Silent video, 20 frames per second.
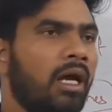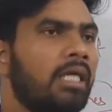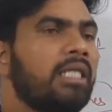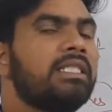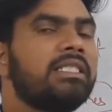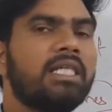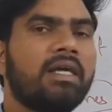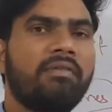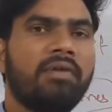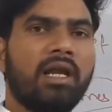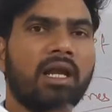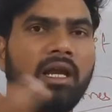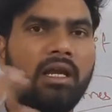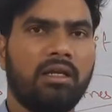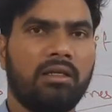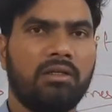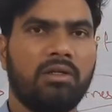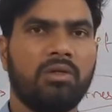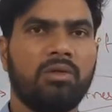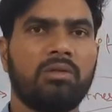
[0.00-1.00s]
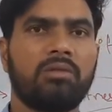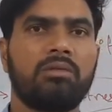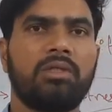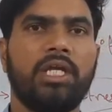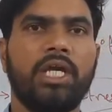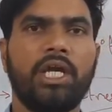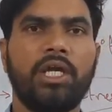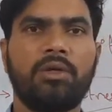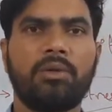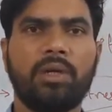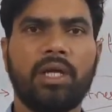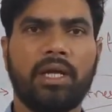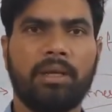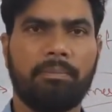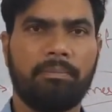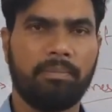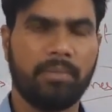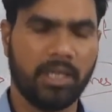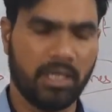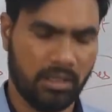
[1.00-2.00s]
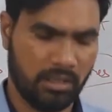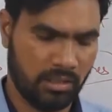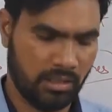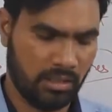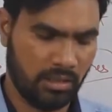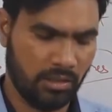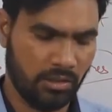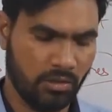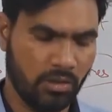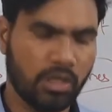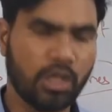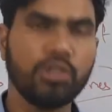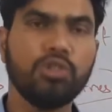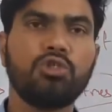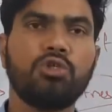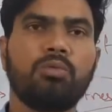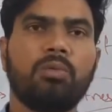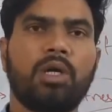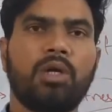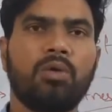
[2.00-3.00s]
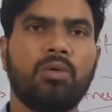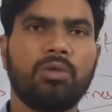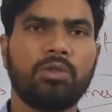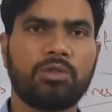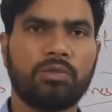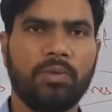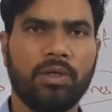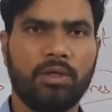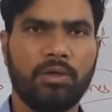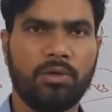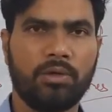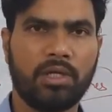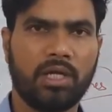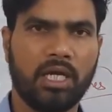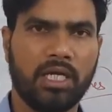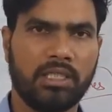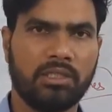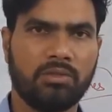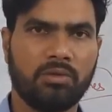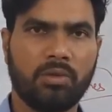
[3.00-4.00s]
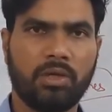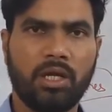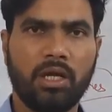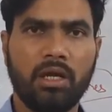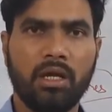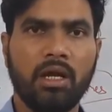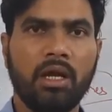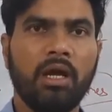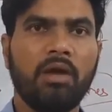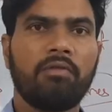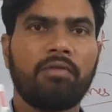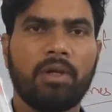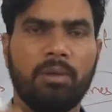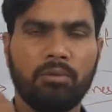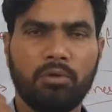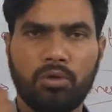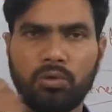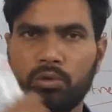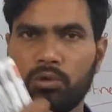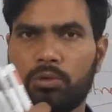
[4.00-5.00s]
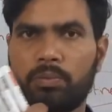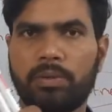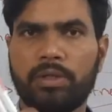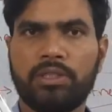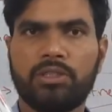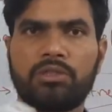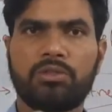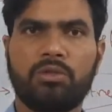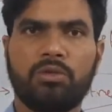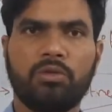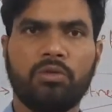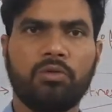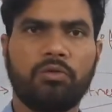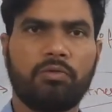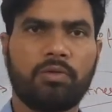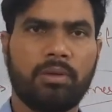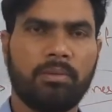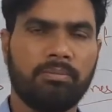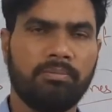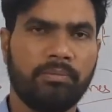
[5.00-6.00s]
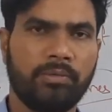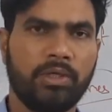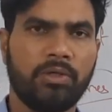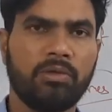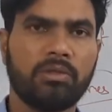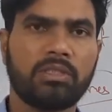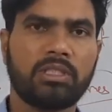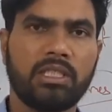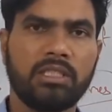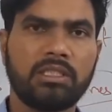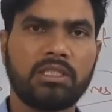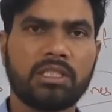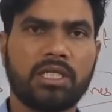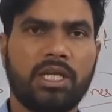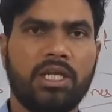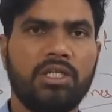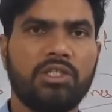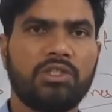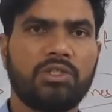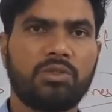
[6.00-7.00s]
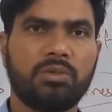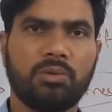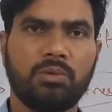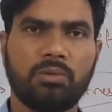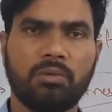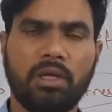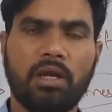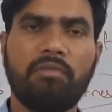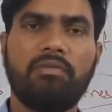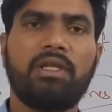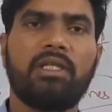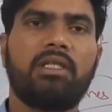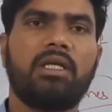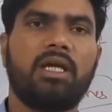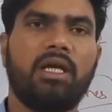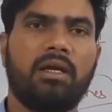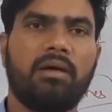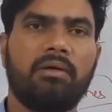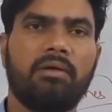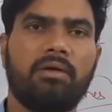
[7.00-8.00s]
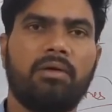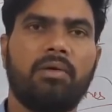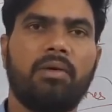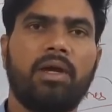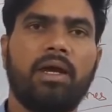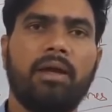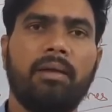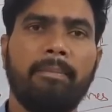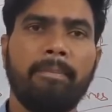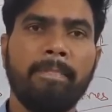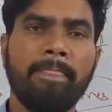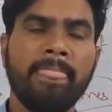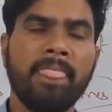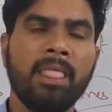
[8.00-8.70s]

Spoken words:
several day to day consumer goods we utilize. Okay, from toothpaste to from sunscreens to everything. Okay,